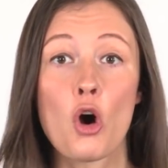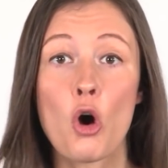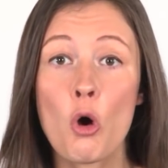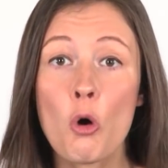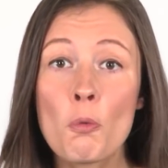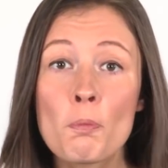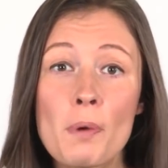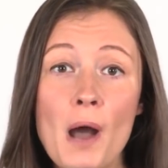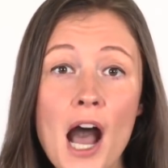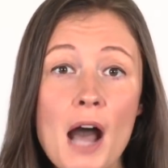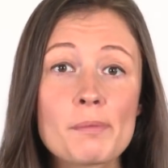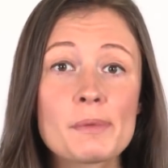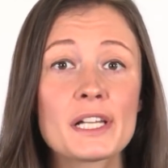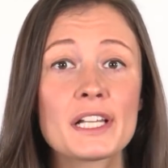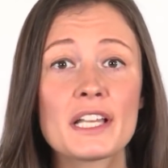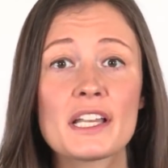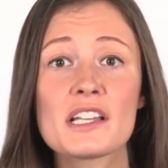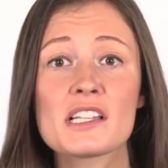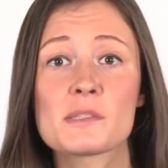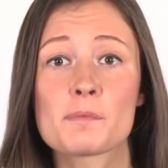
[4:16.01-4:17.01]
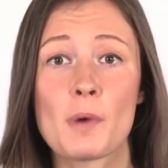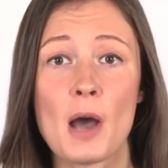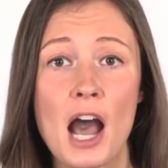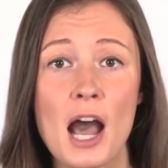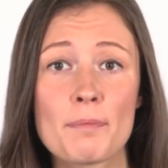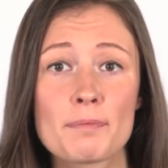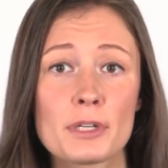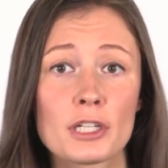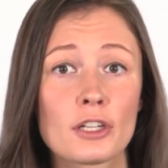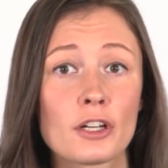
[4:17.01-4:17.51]
Obama is
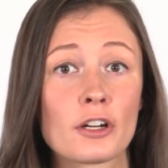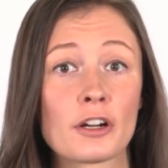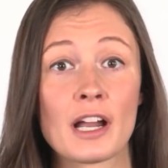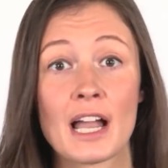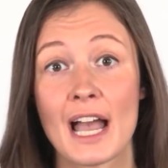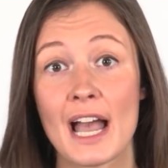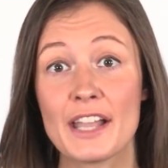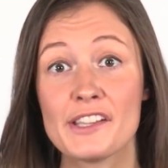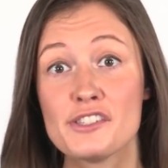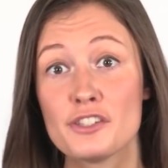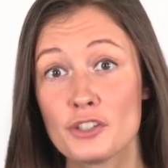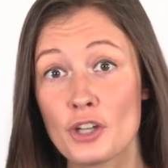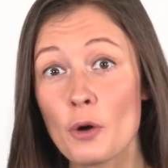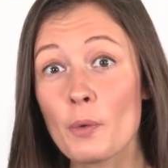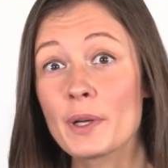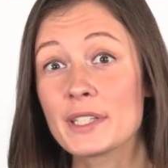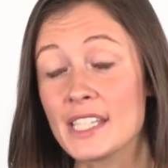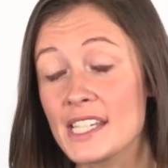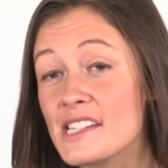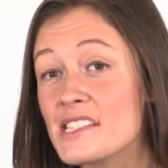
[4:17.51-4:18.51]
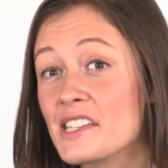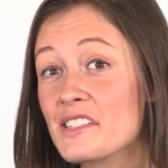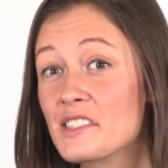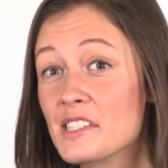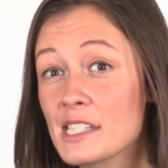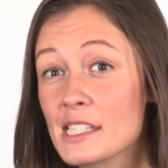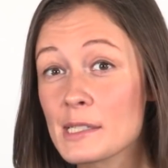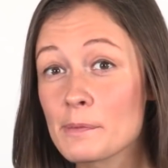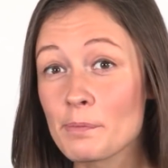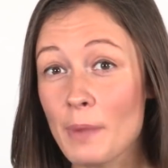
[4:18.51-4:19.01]
popular, and you know what? He's
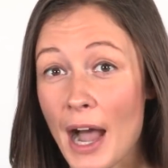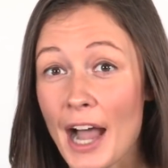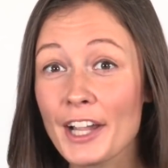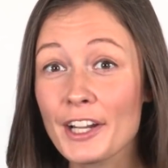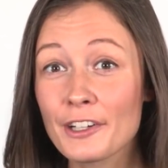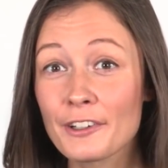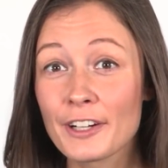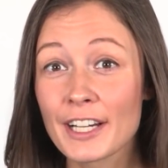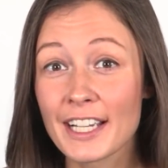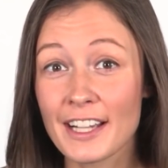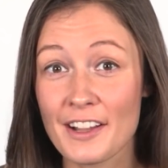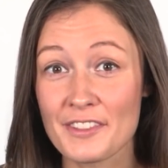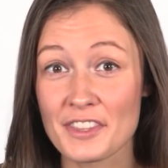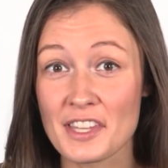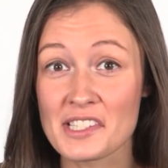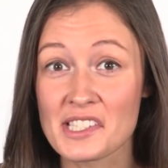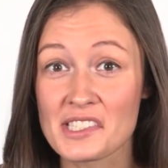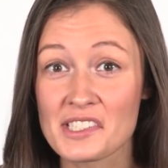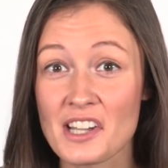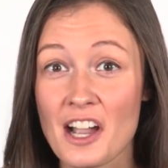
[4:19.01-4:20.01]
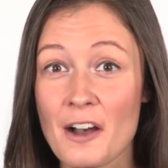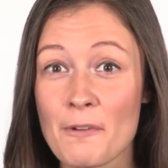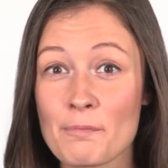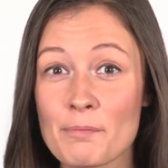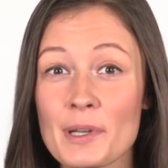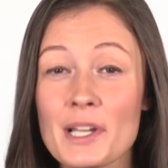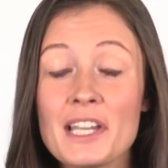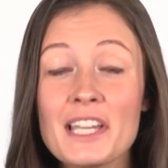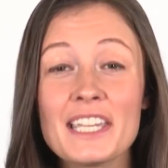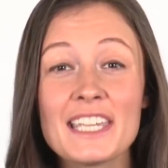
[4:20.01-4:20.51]
inspiring on the
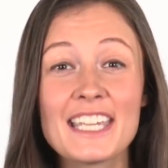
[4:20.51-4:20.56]
stump.